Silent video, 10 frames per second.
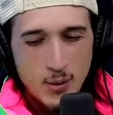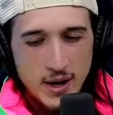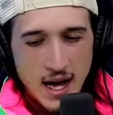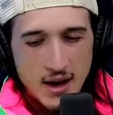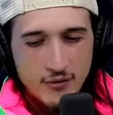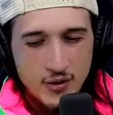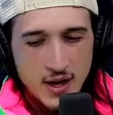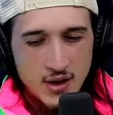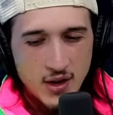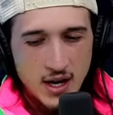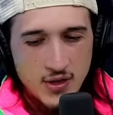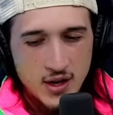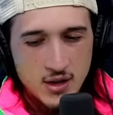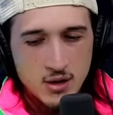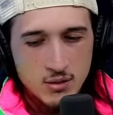would have for that that I
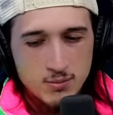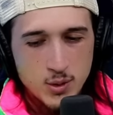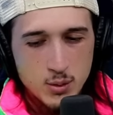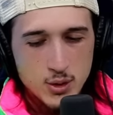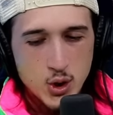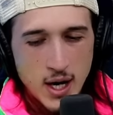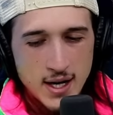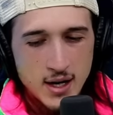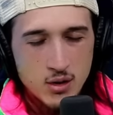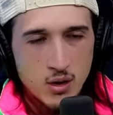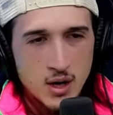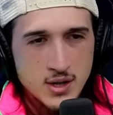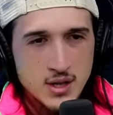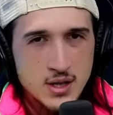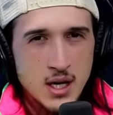think you're you were trying to get across
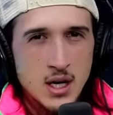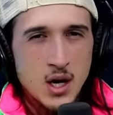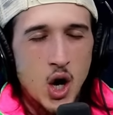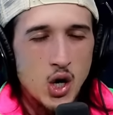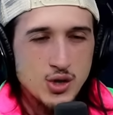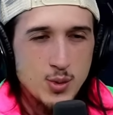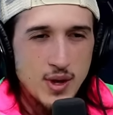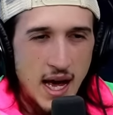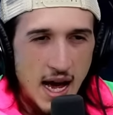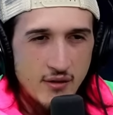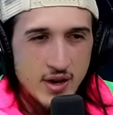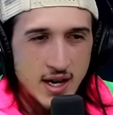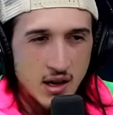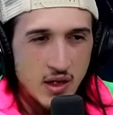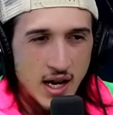is also with having an
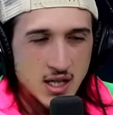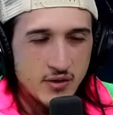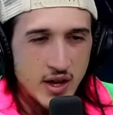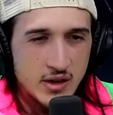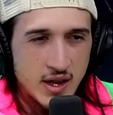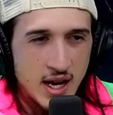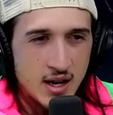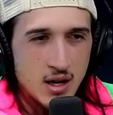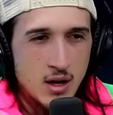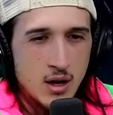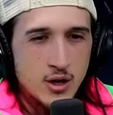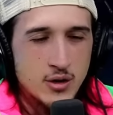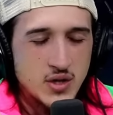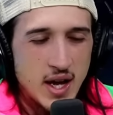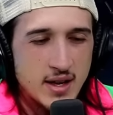elective like that, you're
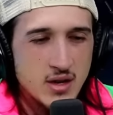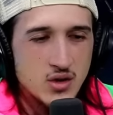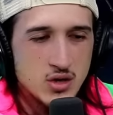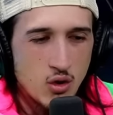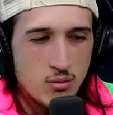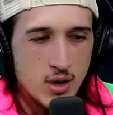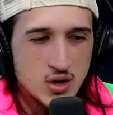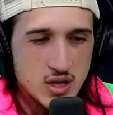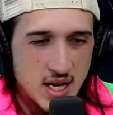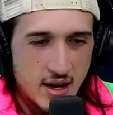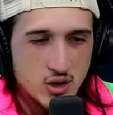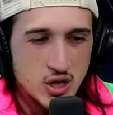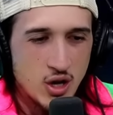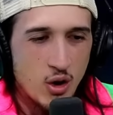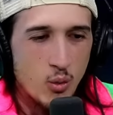taking so much
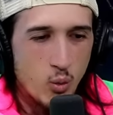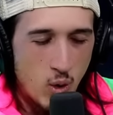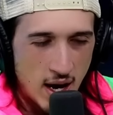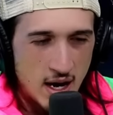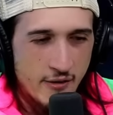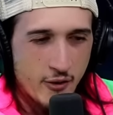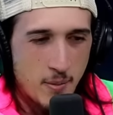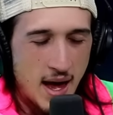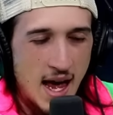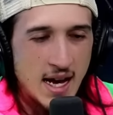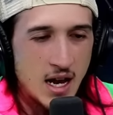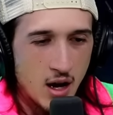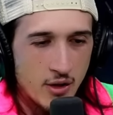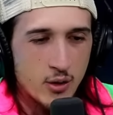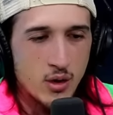attention away from any
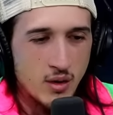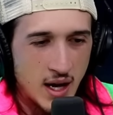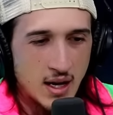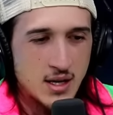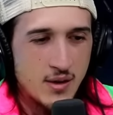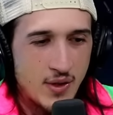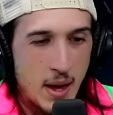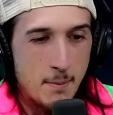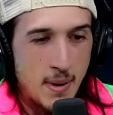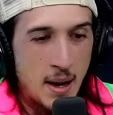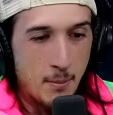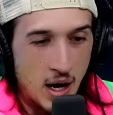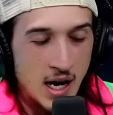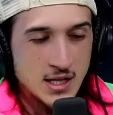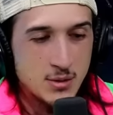other elective that might
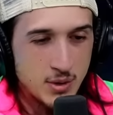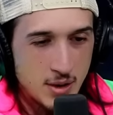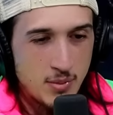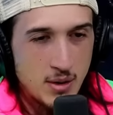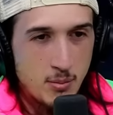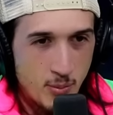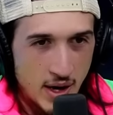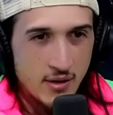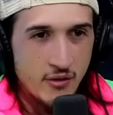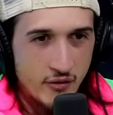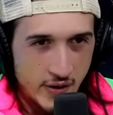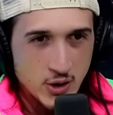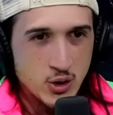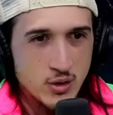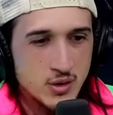possibly be
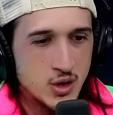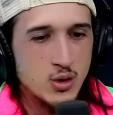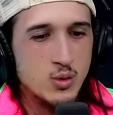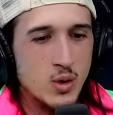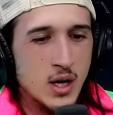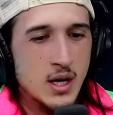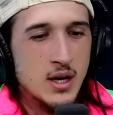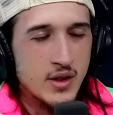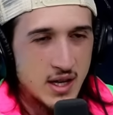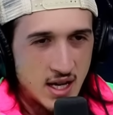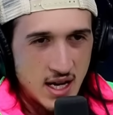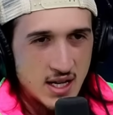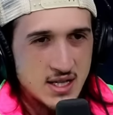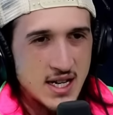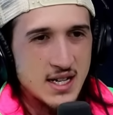beneficial to the
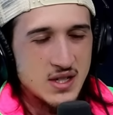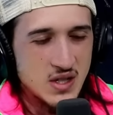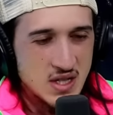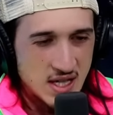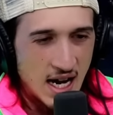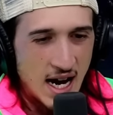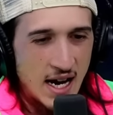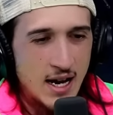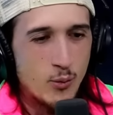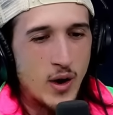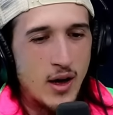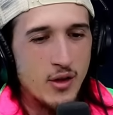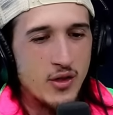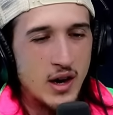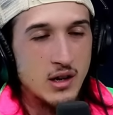kids in a society rather
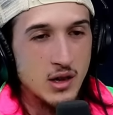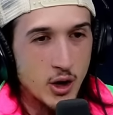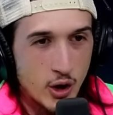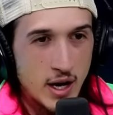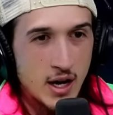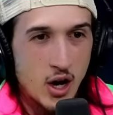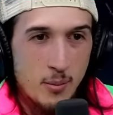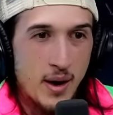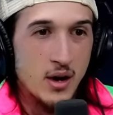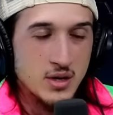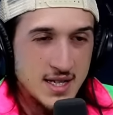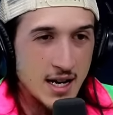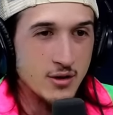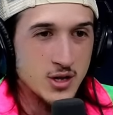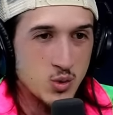than learning about
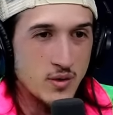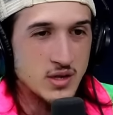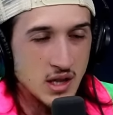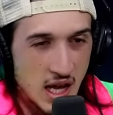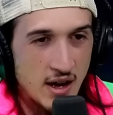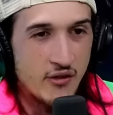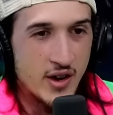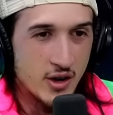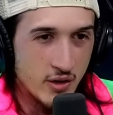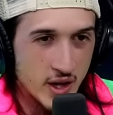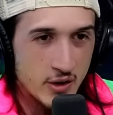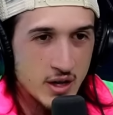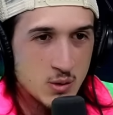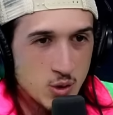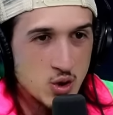Taylor Swift's life and her
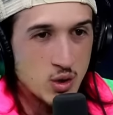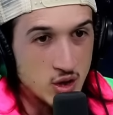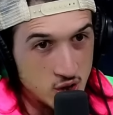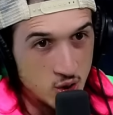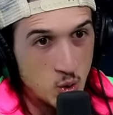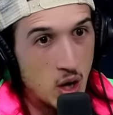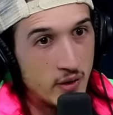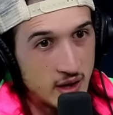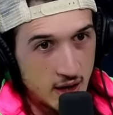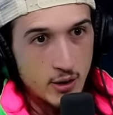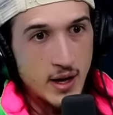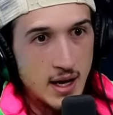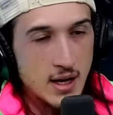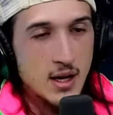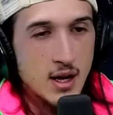lyrics, which you could do on the internet.
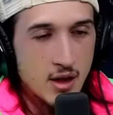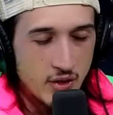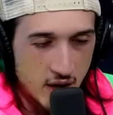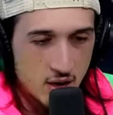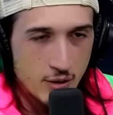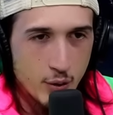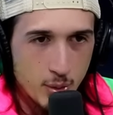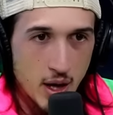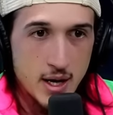And by the thank way, thank you for playing.